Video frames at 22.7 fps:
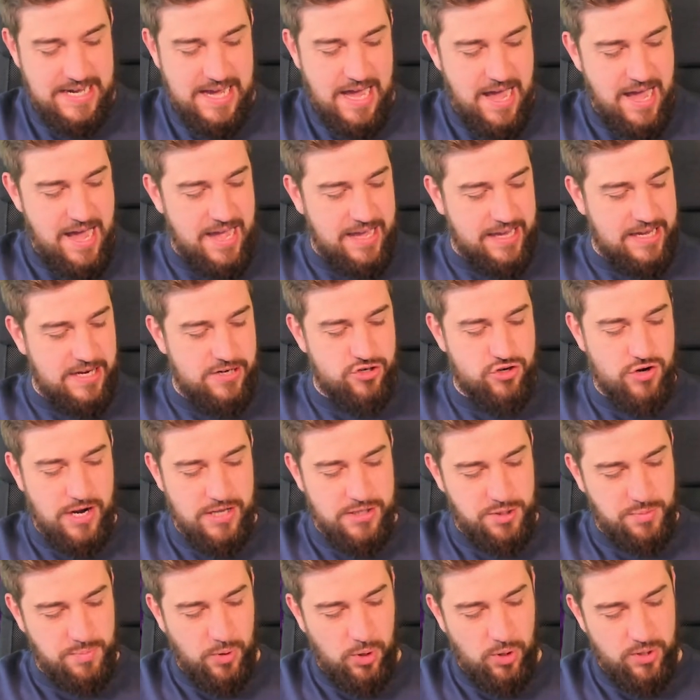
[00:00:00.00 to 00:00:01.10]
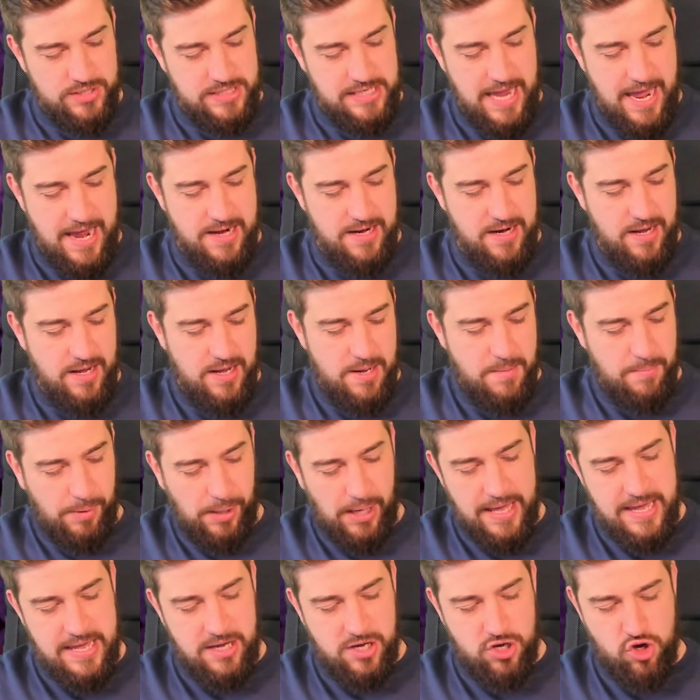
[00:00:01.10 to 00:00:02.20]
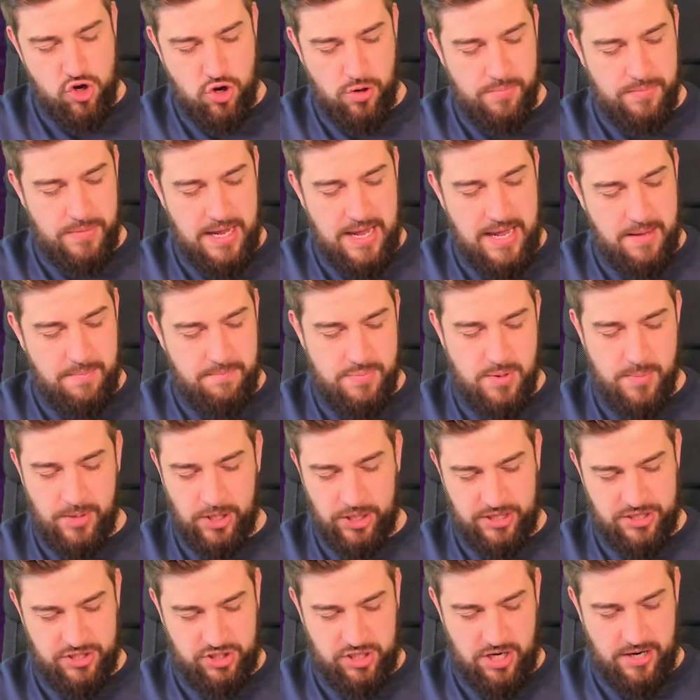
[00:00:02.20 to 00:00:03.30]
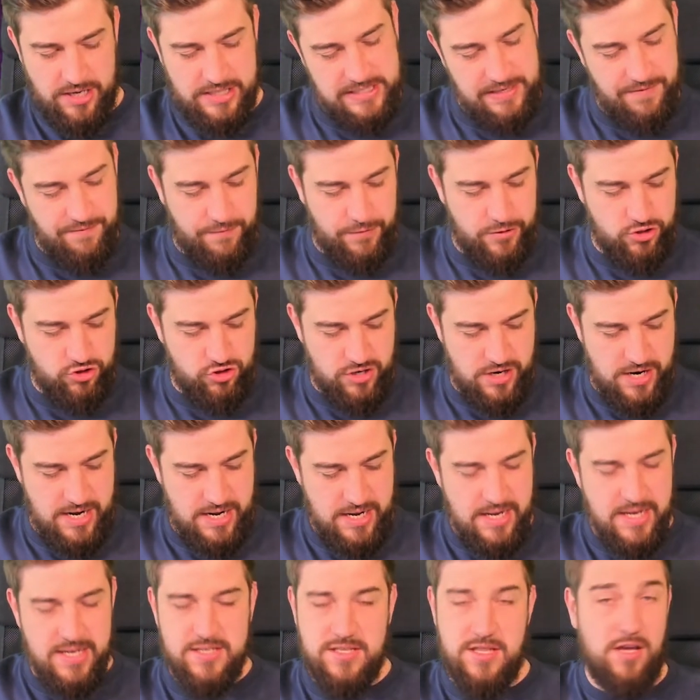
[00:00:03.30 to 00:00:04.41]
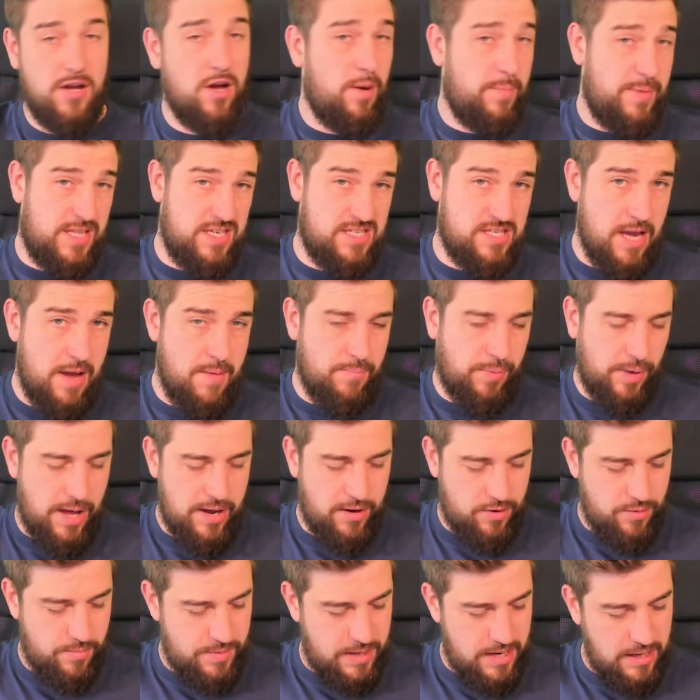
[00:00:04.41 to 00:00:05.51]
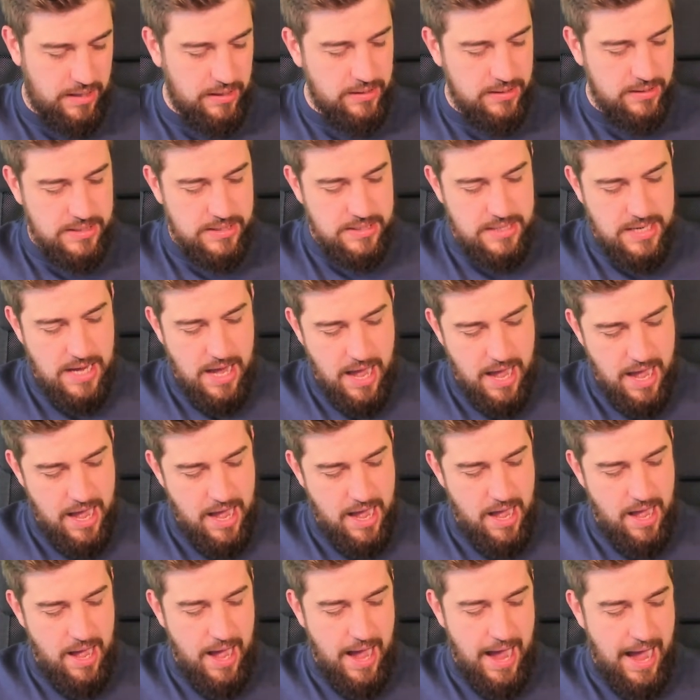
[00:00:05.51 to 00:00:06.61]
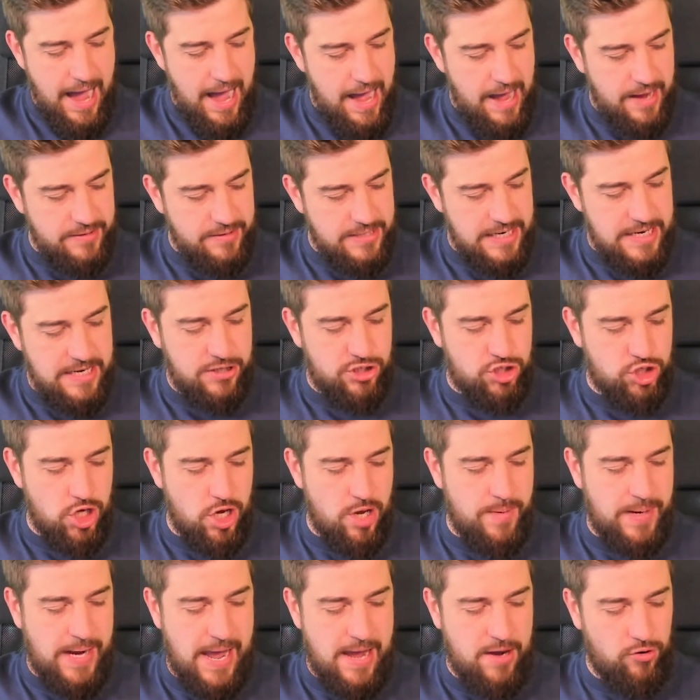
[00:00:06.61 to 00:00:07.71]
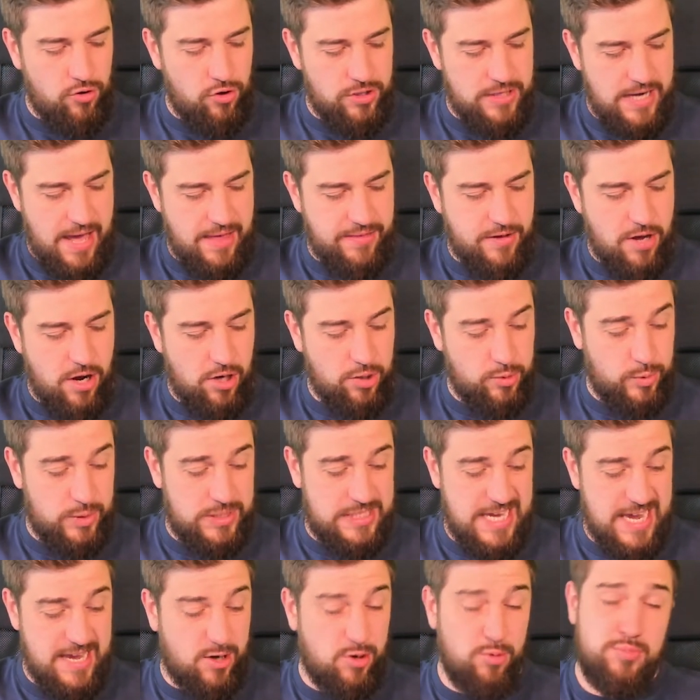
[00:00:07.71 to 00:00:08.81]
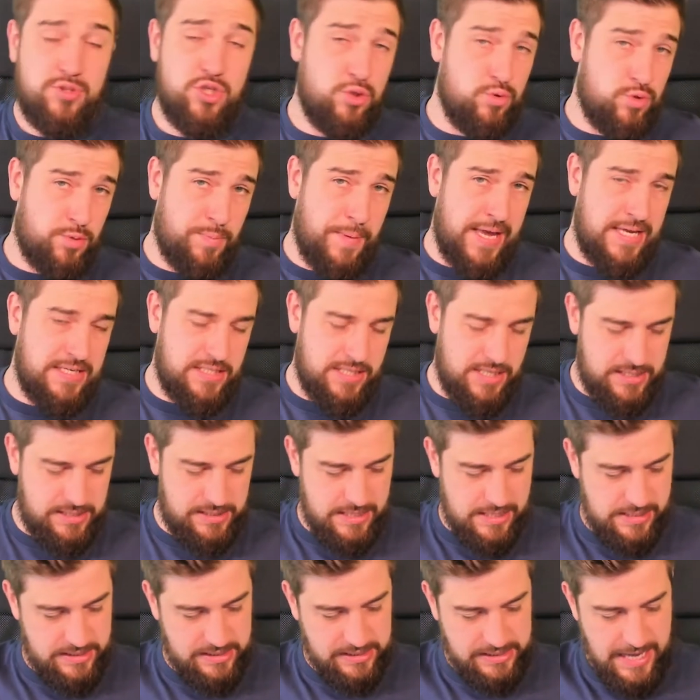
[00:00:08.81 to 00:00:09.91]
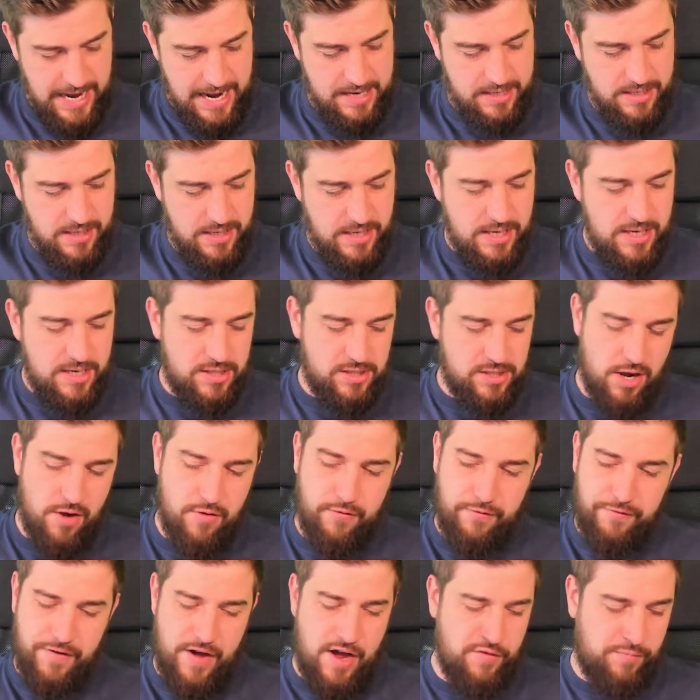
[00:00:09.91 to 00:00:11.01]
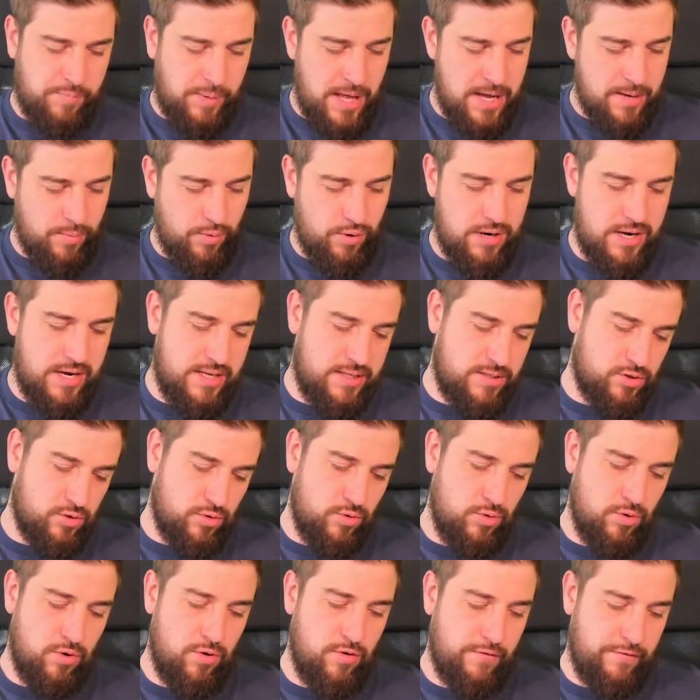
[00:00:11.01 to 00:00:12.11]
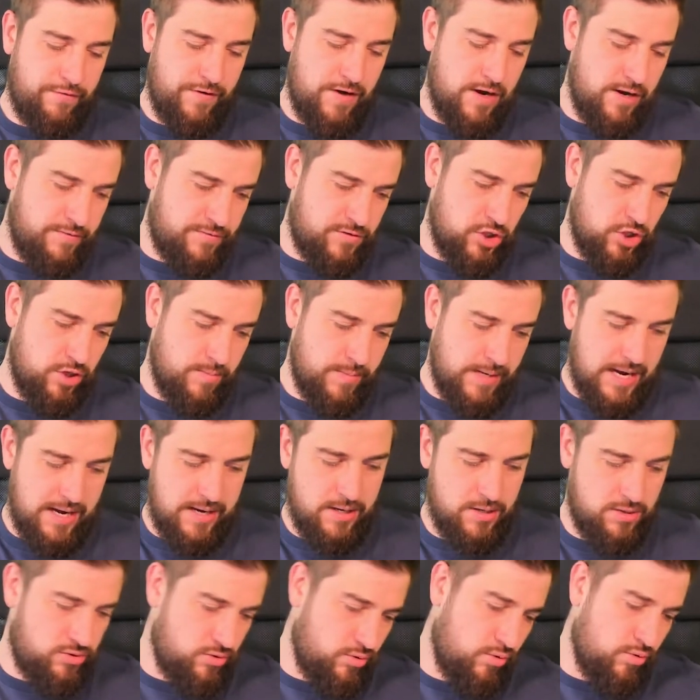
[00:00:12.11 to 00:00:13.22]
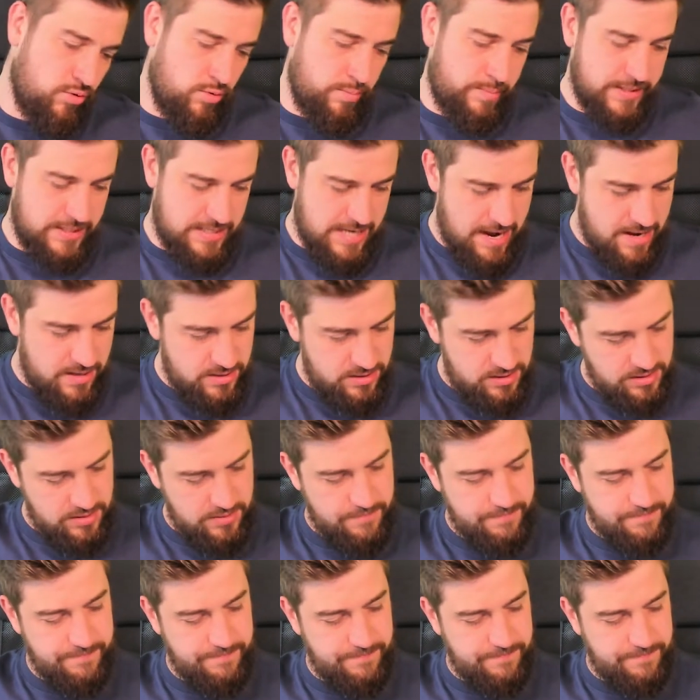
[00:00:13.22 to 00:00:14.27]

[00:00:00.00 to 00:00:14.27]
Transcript: Can transport 10 Plague Company Bubonic Astartes infantry. So they've got to be the same Plague Company. And each Terminator or Death Guard would take up 2 spaces instead. So 5 Plague Marines or 5 Terminators or Possessed.